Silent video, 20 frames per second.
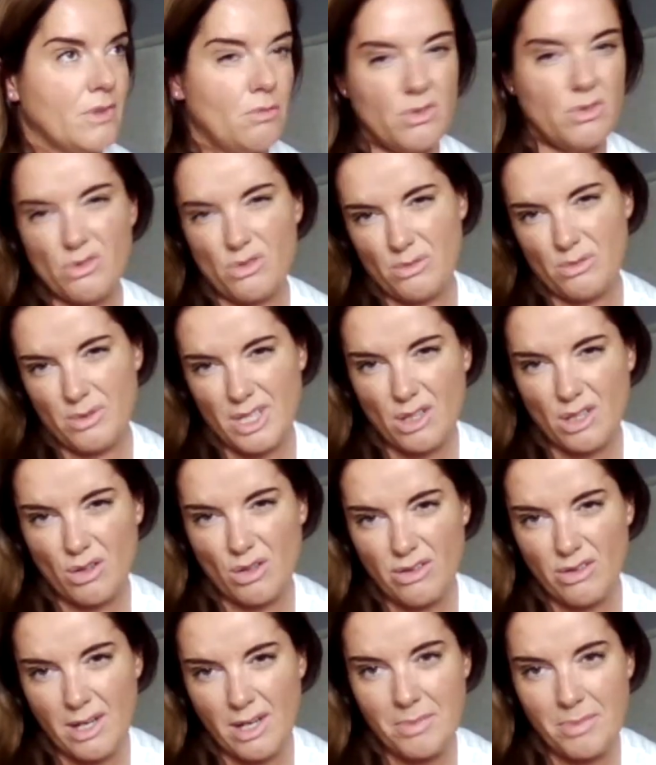don't know what you
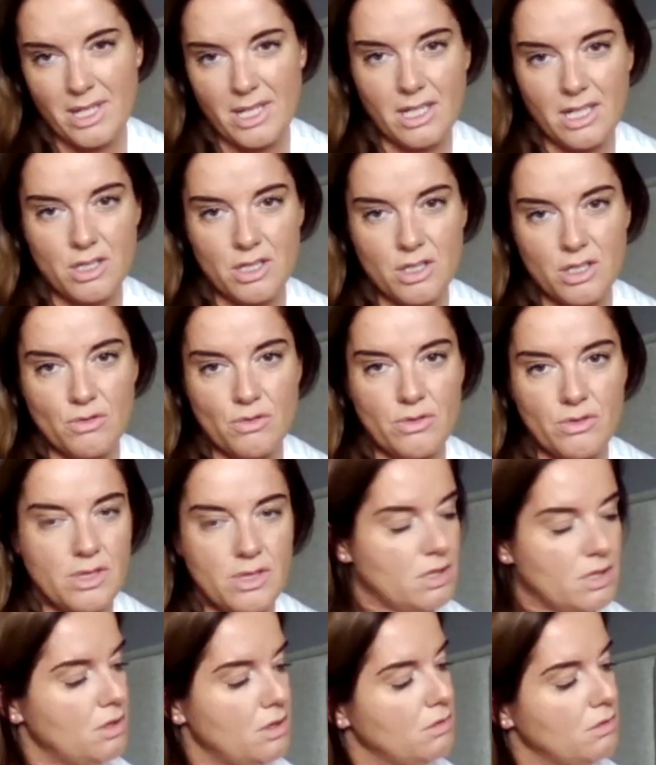call that bit of your
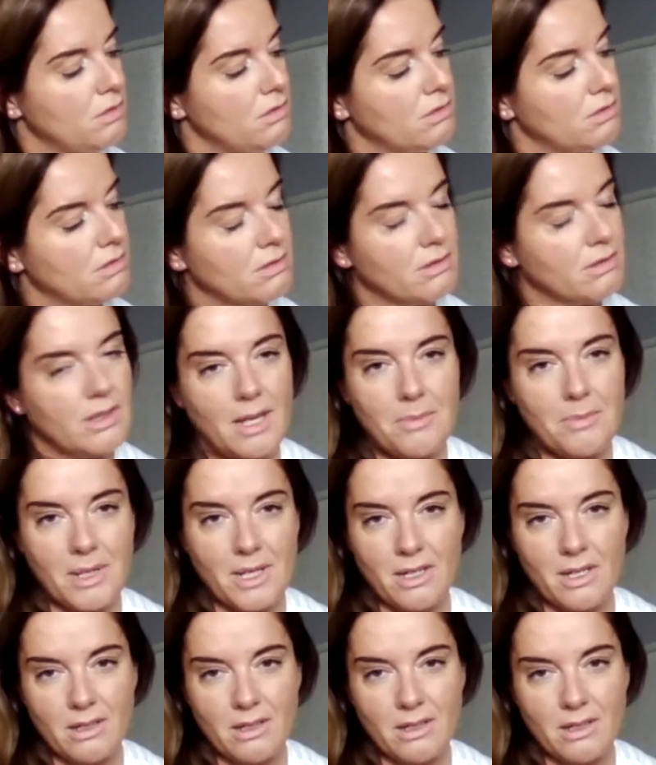toes, you know, that bit.